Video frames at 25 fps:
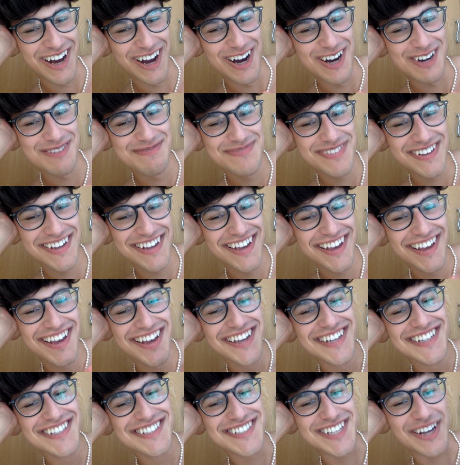up.
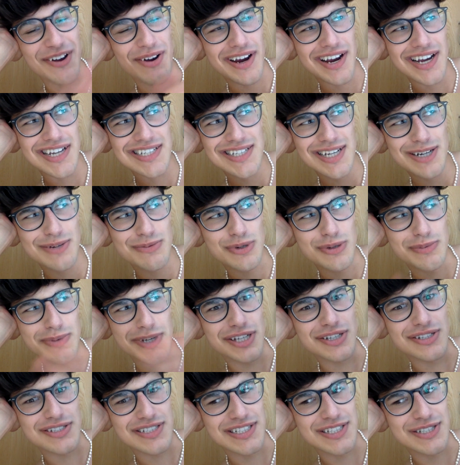So I guess I will
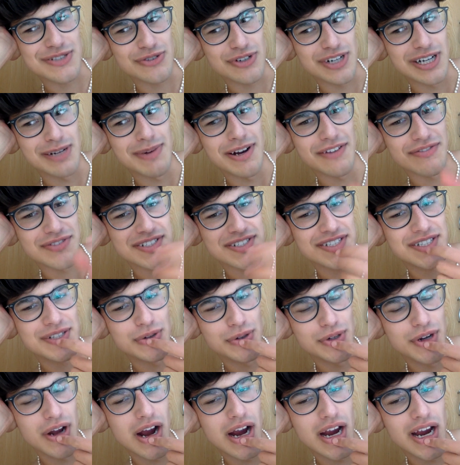be using this cream every
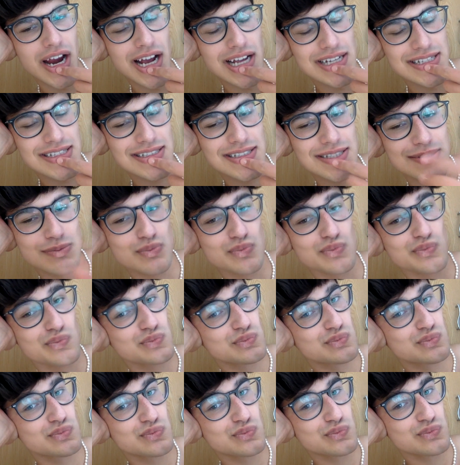single night as
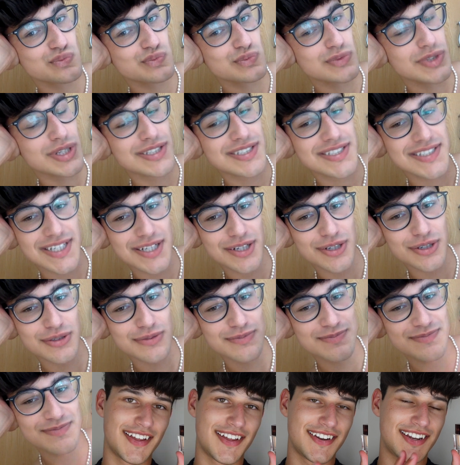
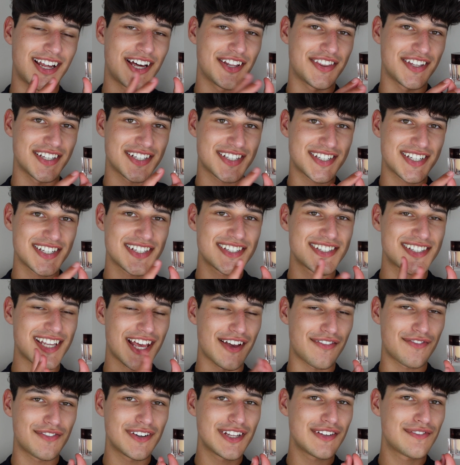single. Now this is
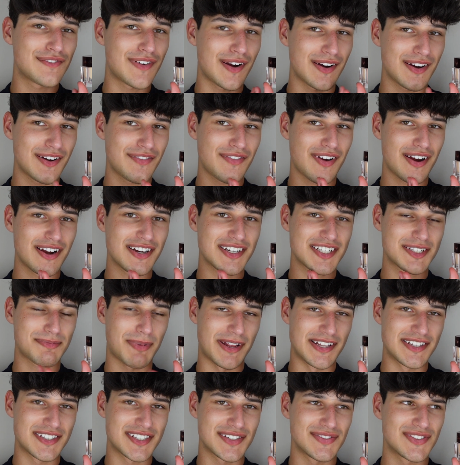definitely very, very
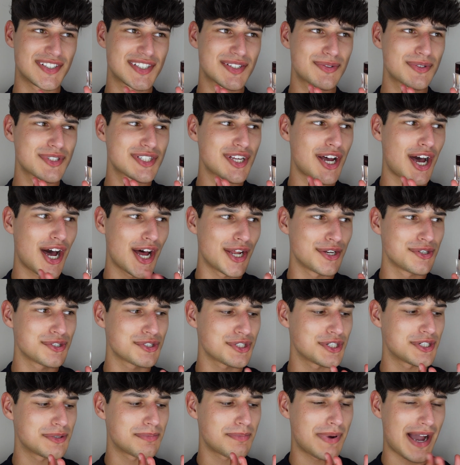expensive. This was
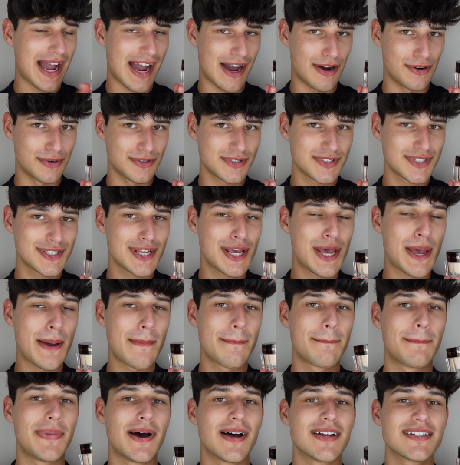£100,
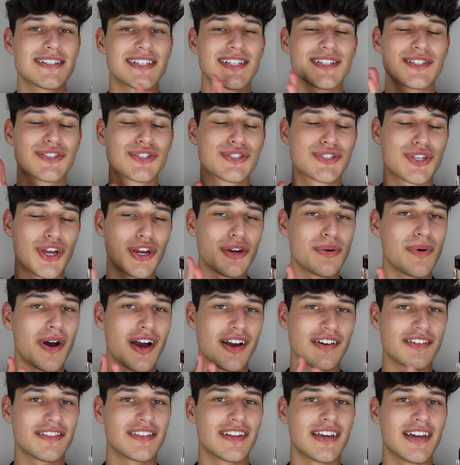but it's so
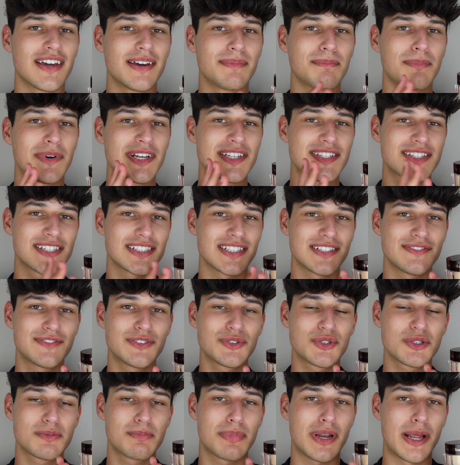worth it. My skin
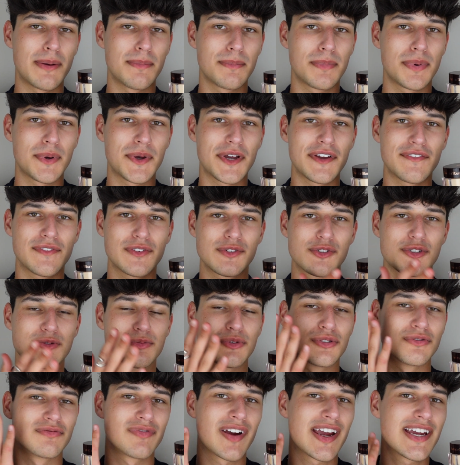feels plumper, it feels
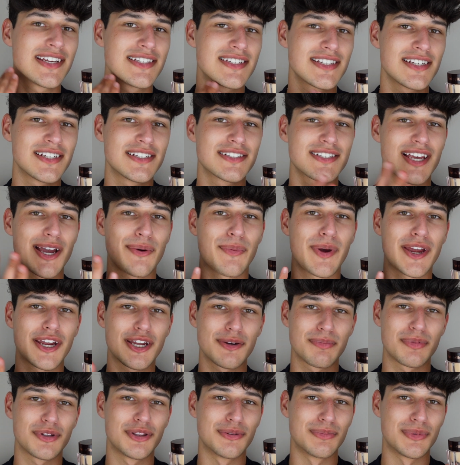more radiant. I
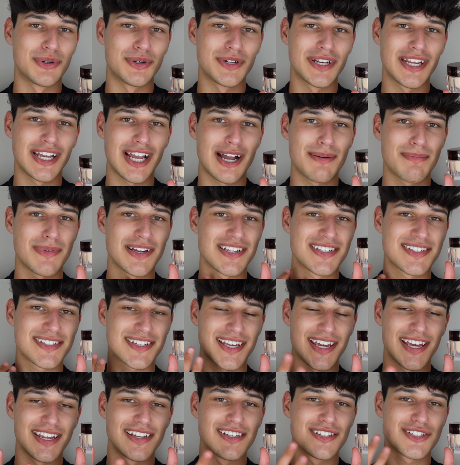wake up in the morning and my
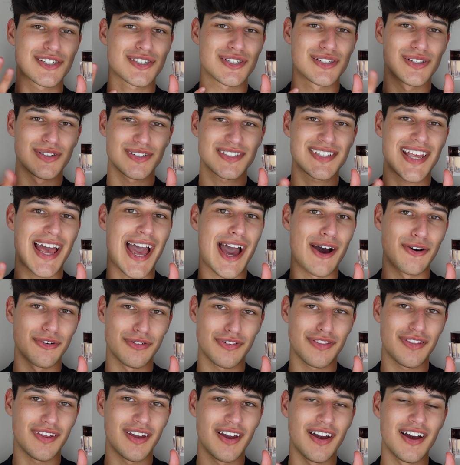skin just looks
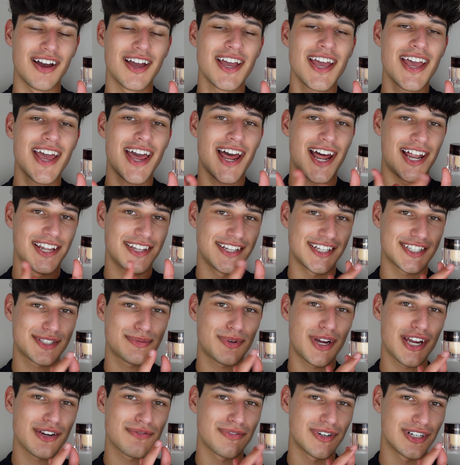healthier, and that's
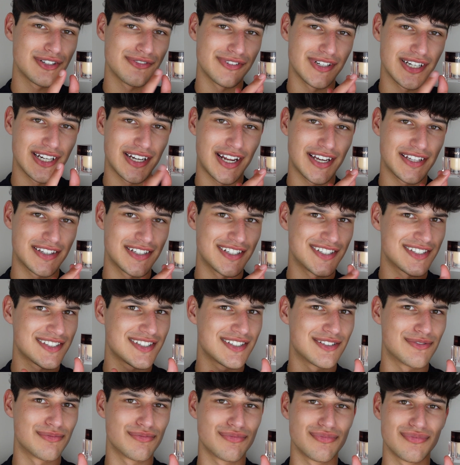why I really, really like
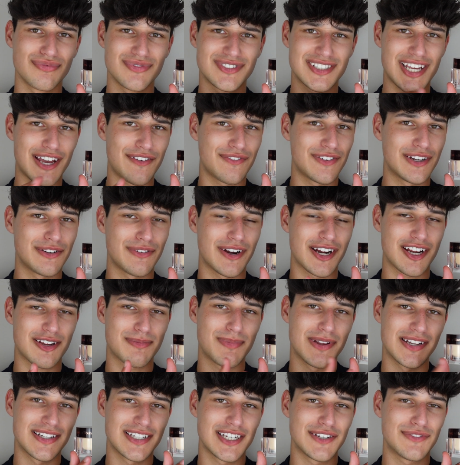this, and definitely
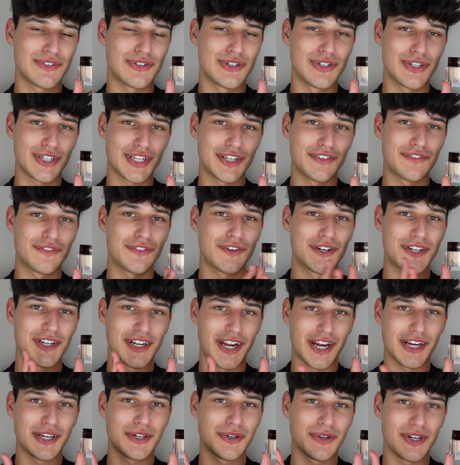recommend it if you're looking for a
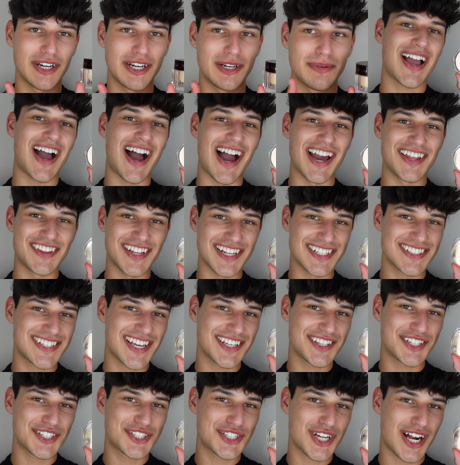night cream. I then
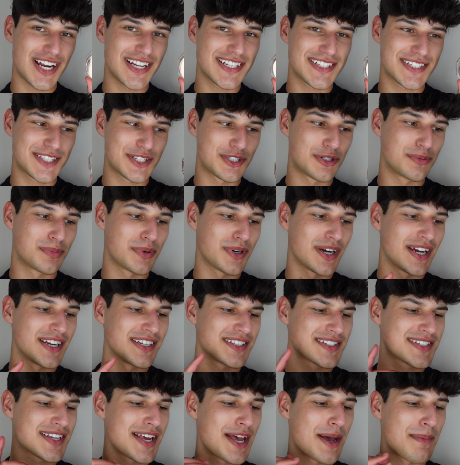take the Charlotte
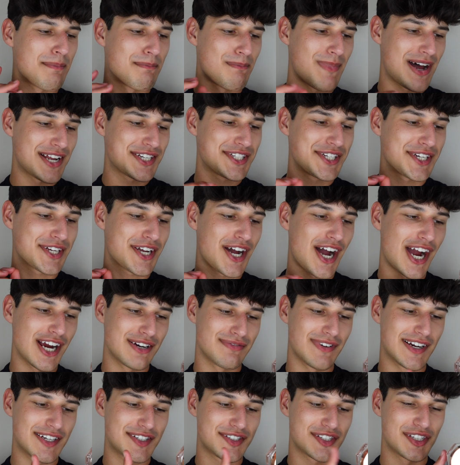Tilbury's Magic Eye
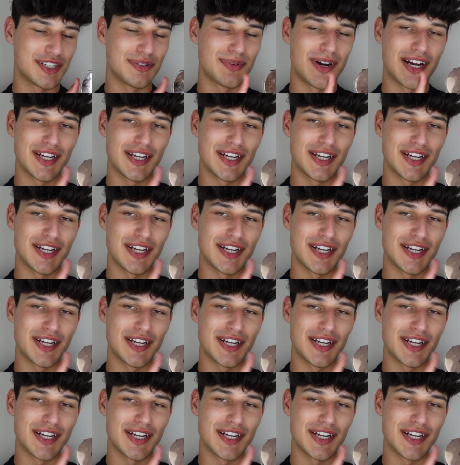Rescue.